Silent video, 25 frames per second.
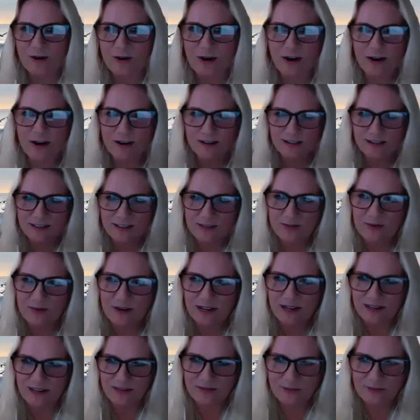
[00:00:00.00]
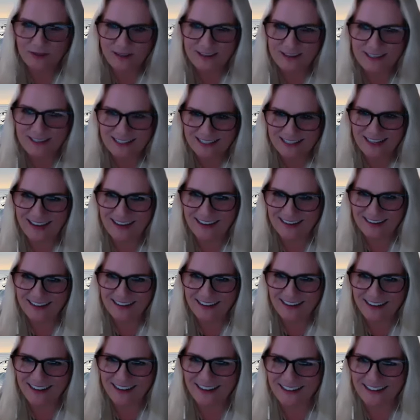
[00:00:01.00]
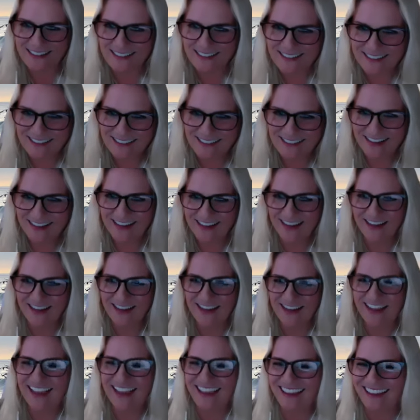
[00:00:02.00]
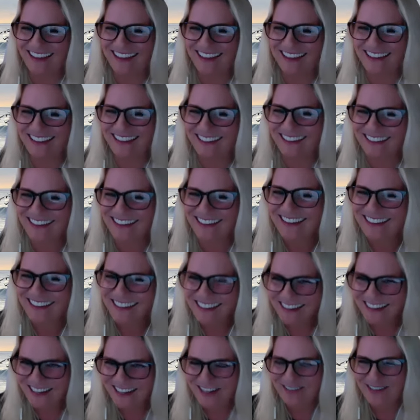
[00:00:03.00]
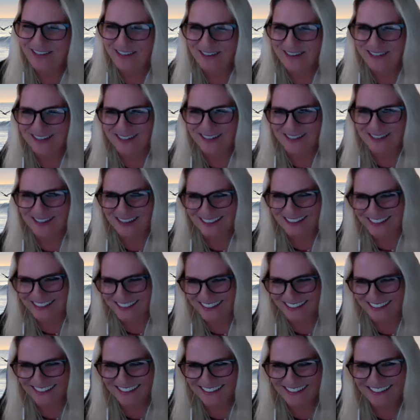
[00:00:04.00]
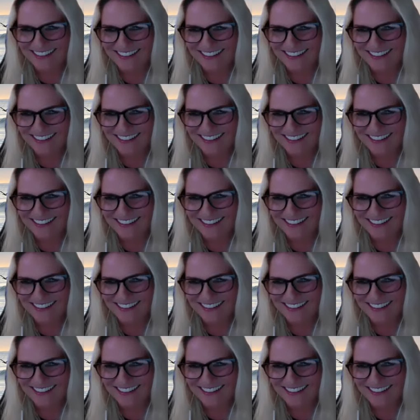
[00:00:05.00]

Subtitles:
heart is right front and center. And I've always thought that.